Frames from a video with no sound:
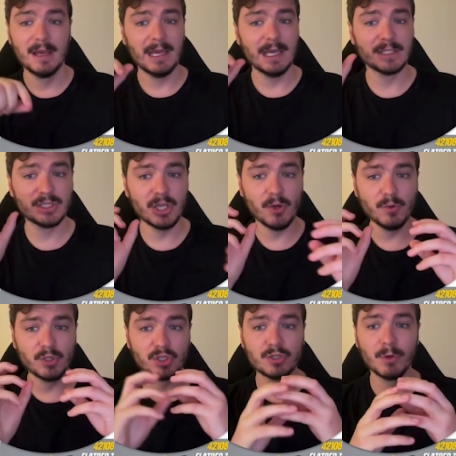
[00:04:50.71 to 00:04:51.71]
It's so
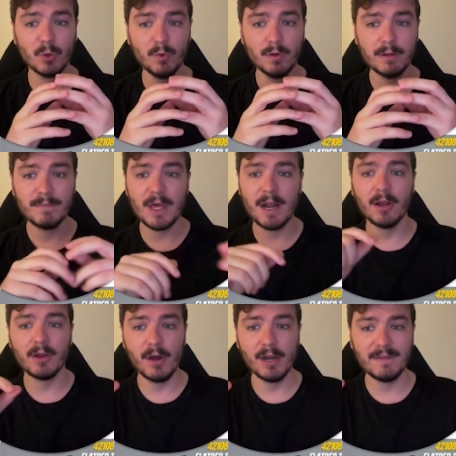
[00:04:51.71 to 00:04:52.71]
small that I can't